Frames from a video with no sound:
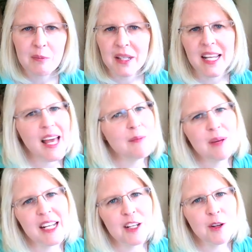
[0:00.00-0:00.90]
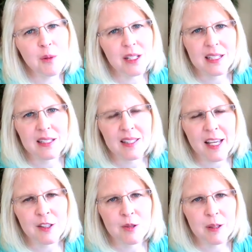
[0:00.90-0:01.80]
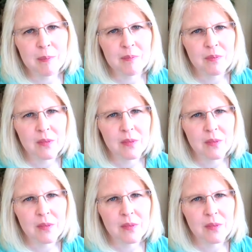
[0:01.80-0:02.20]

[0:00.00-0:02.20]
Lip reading: but I didn't know what to say to him.